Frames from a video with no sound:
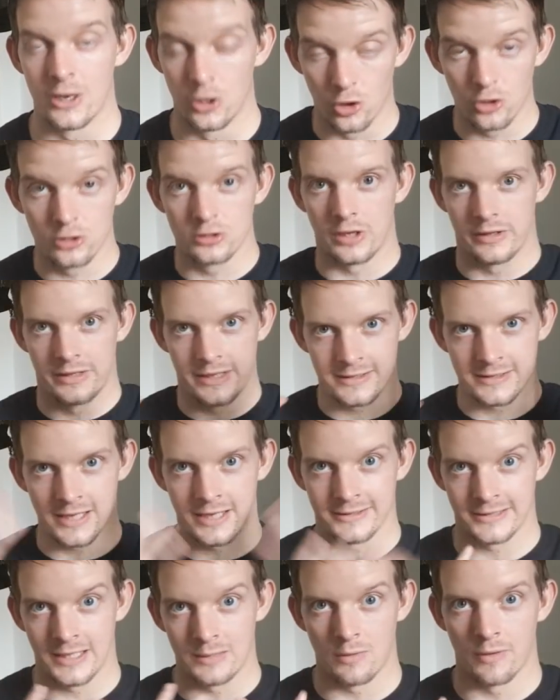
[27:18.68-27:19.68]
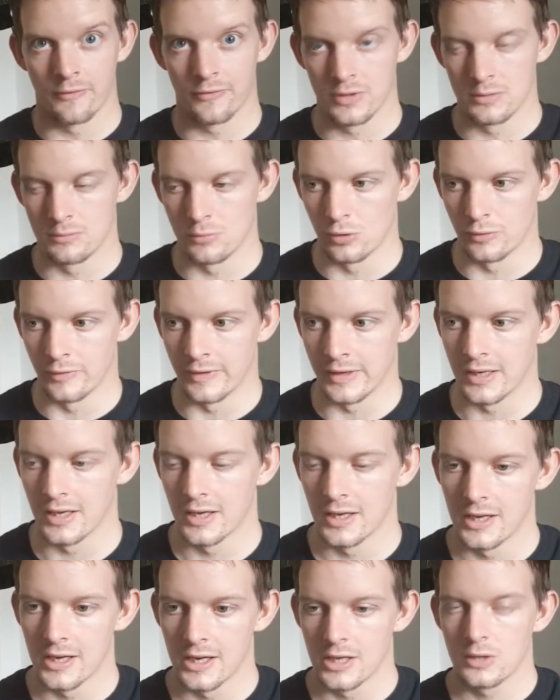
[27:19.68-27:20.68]
looks like the exact same one from the movie.
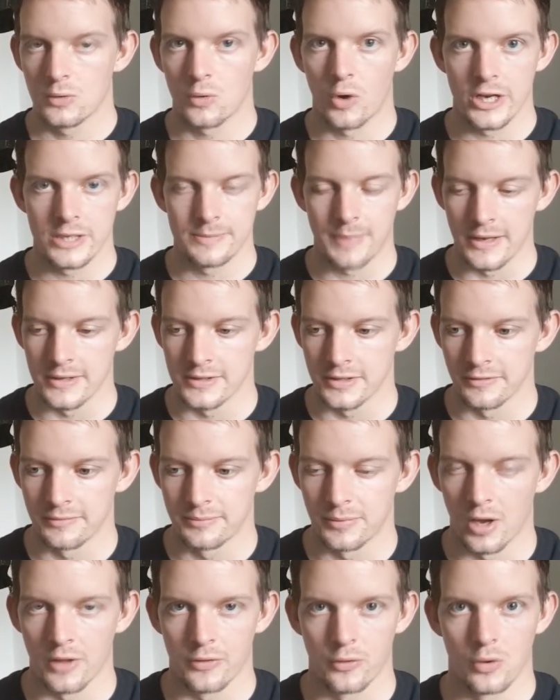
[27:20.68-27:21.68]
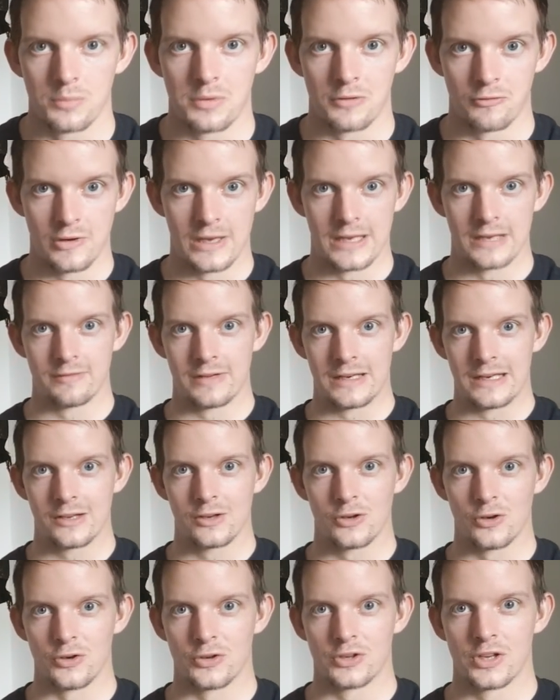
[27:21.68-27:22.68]
Quite expensive, but I thought it'd be really, really
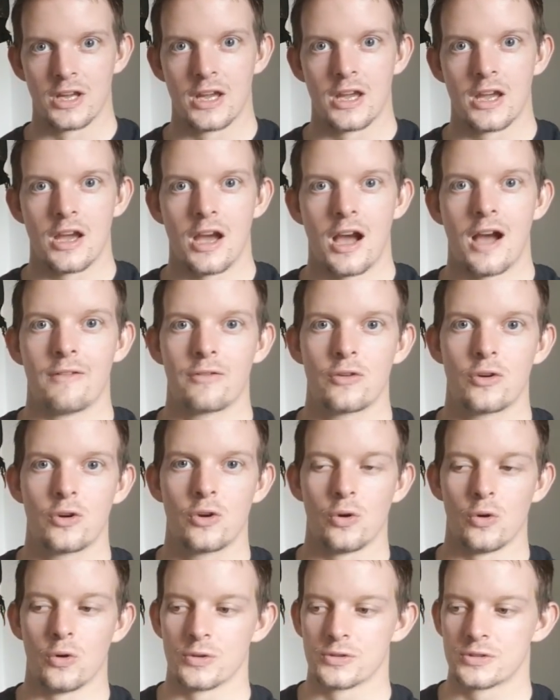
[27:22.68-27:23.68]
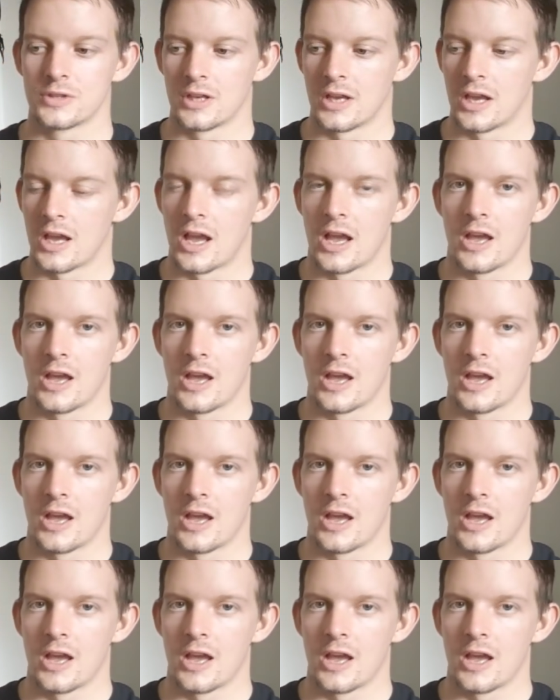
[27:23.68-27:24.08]
good. Of course,